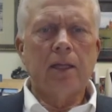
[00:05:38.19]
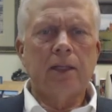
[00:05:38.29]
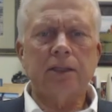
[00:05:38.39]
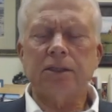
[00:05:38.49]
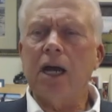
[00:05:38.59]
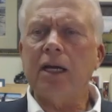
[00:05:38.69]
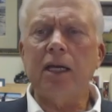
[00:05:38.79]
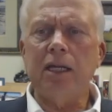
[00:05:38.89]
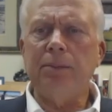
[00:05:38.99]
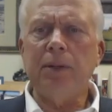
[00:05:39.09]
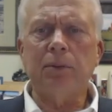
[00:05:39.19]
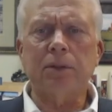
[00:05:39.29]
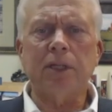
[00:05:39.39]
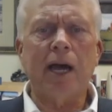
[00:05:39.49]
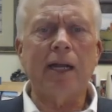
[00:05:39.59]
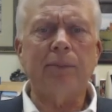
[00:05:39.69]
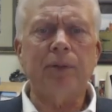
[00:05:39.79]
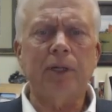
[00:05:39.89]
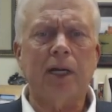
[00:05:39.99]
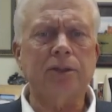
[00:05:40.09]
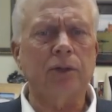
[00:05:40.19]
that's not getting people tied up in knots